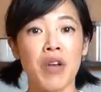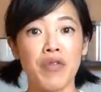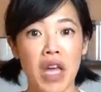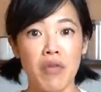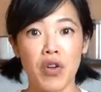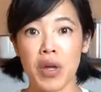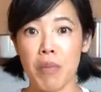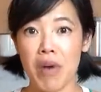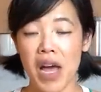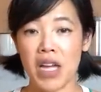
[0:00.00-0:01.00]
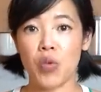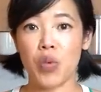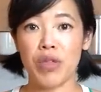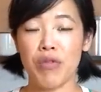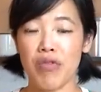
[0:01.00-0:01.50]
flavor combined
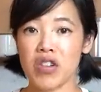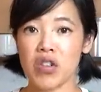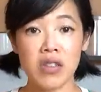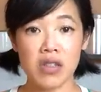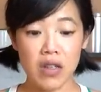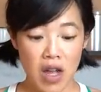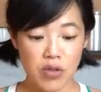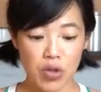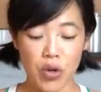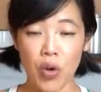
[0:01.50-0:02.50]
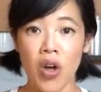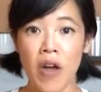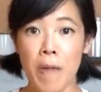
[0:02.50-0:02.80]
with the fresh cilantro